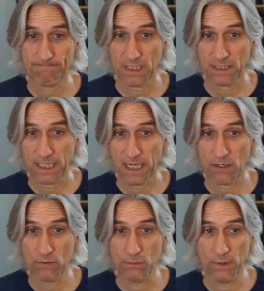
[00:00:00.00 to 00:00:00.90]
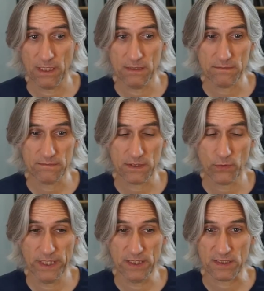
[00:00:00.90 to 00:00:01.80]
And now, well, the
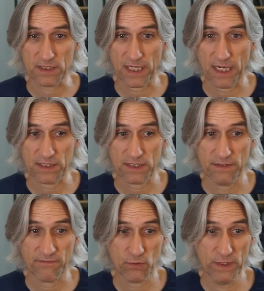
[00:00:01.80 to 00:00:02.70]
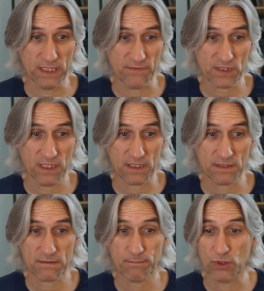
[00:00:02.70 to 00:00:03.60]
queen is attacked. If queen f
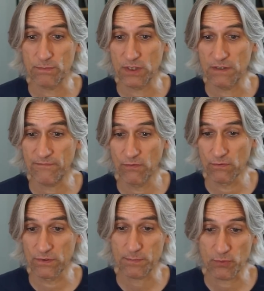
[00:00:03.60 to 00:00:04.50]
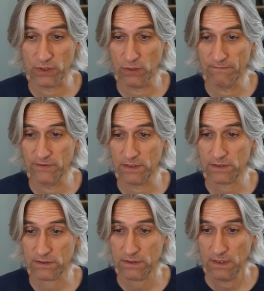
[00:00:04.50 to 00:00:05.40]
six, bishop d four is pretty
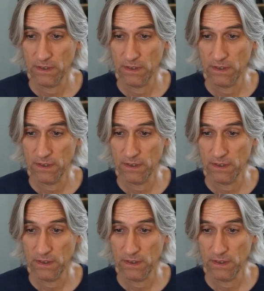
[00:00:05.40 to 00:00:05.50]
obvious.